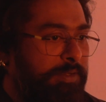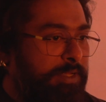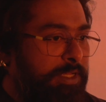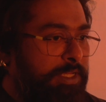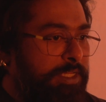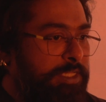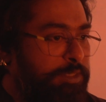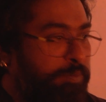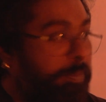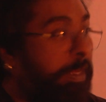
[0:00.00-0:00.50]

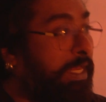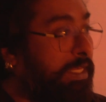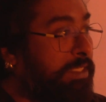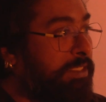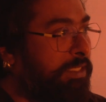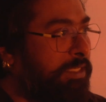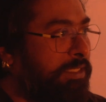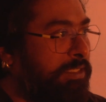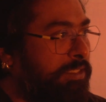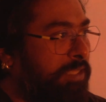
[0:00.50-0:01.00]

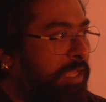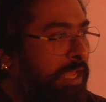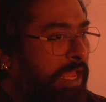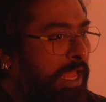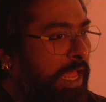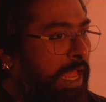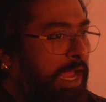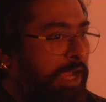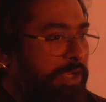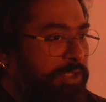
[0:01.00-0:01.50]
spaces
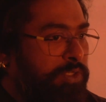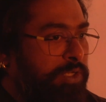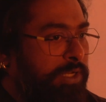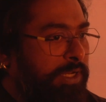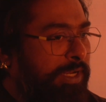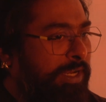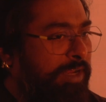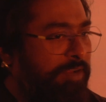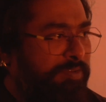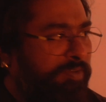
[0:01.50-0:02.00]

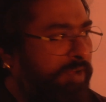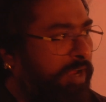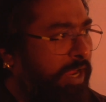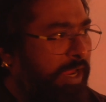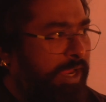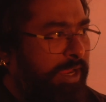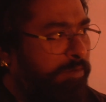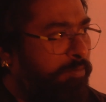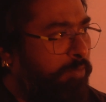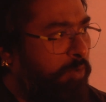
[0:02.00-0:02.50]
actually
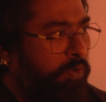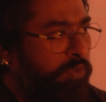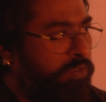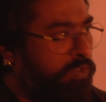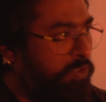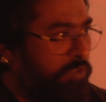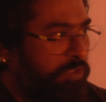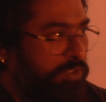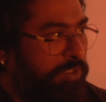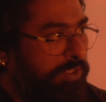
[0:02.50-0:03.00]
defy
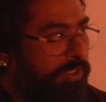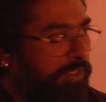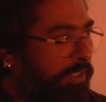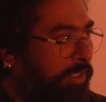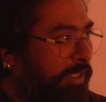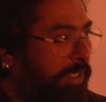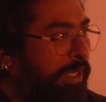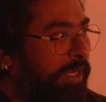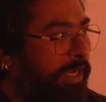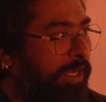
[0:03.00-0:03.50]
most
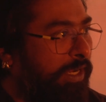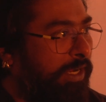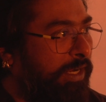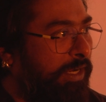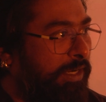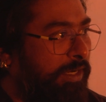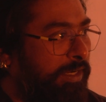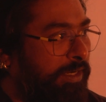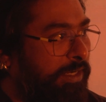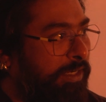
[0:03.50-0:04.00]

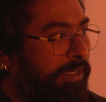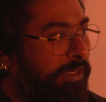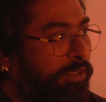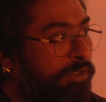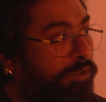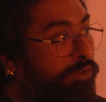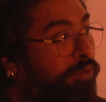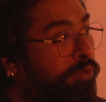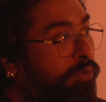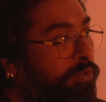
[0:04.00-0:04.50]

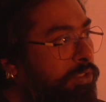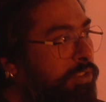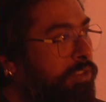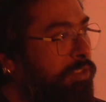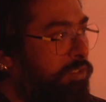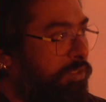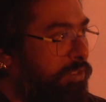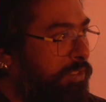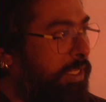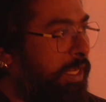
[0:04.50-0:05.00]

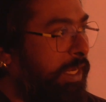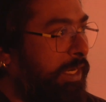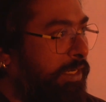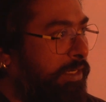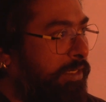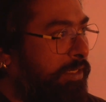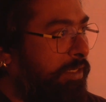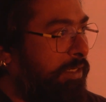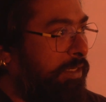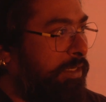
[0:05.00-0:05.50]
rules
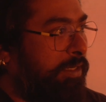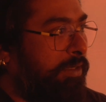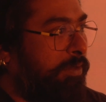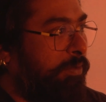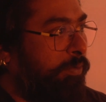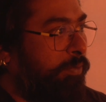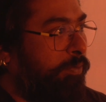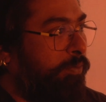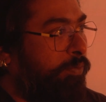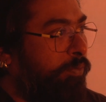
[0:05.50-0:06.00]
that
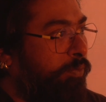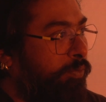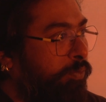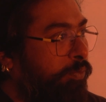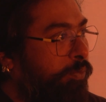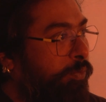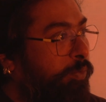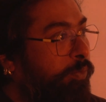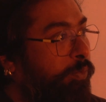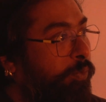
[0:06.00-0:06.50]

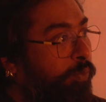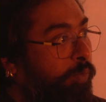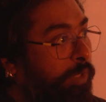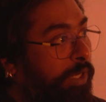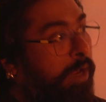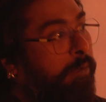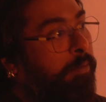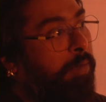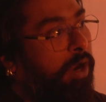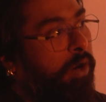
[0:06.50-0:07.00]
we
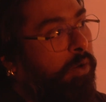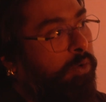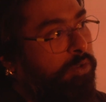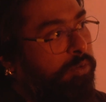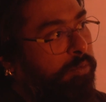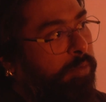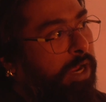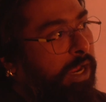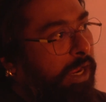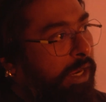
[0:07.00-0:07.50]
are
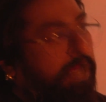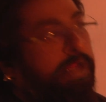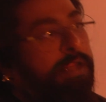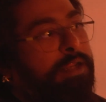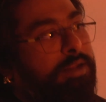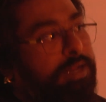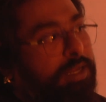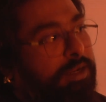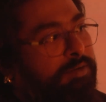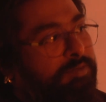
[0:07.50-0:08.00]
bound by
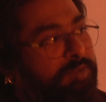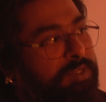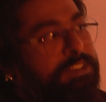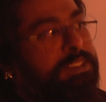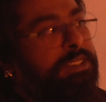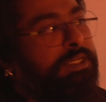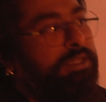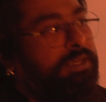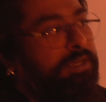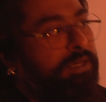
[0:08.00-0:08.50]
in
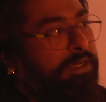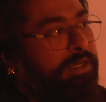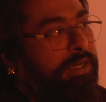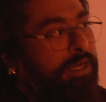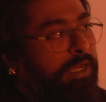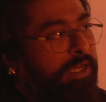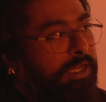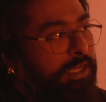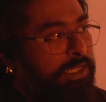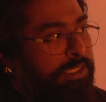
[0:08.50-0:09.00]
physical
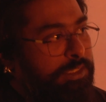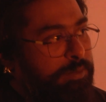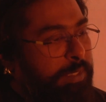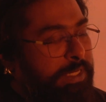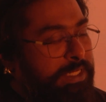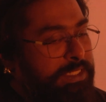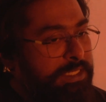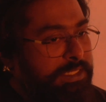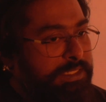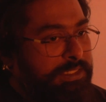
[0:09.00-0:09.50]

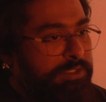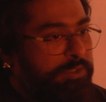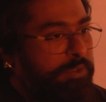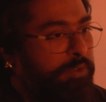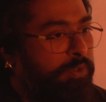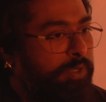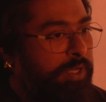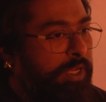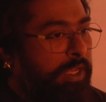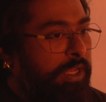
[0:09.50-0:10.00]
spaces.
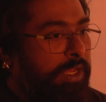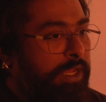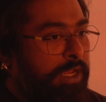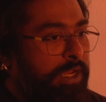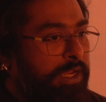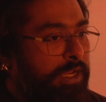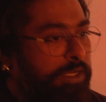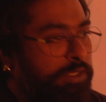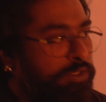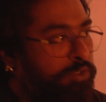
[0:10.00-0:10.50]
So
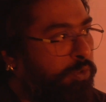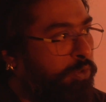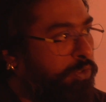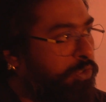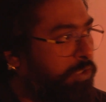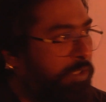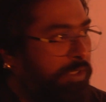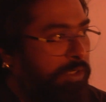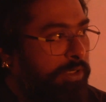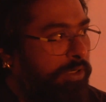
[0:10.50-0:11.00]

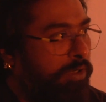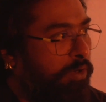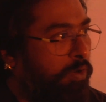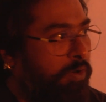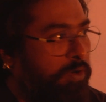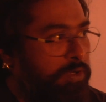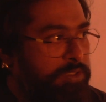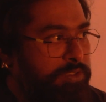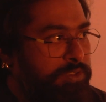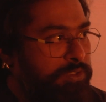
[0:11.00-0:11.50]
social
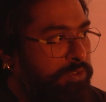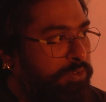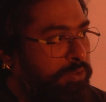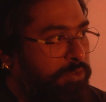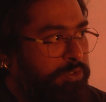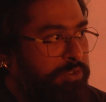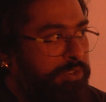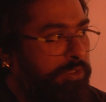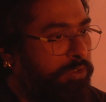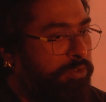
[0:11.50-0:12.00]
laws,
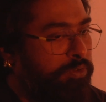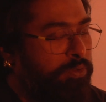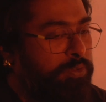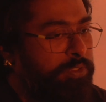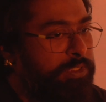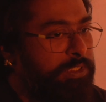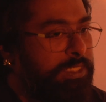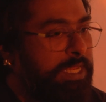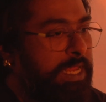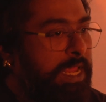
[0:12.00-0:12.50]
social
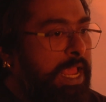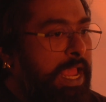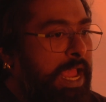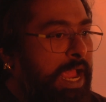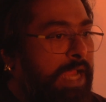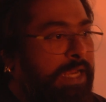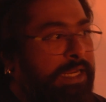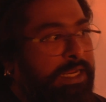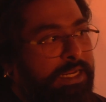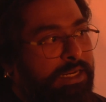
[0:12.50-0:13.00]
rules,
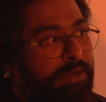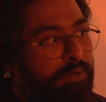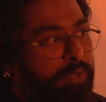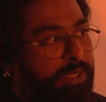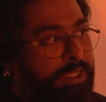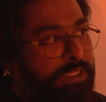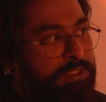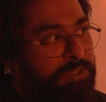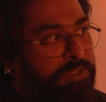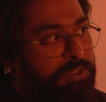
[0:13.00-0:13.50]
and in a way
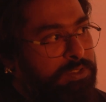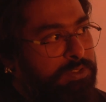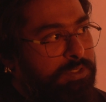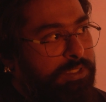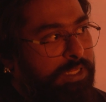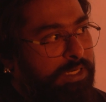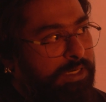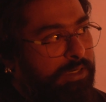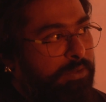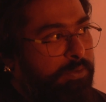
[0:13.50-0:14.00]
it's also
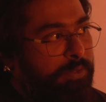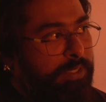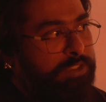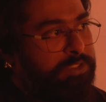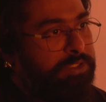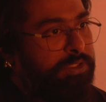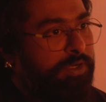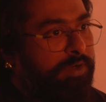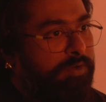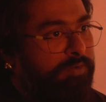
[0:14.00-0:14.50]
then a
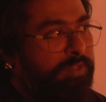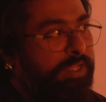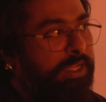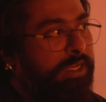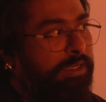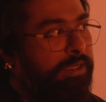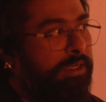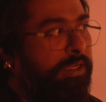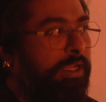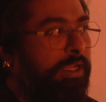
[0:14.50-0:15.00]
question of then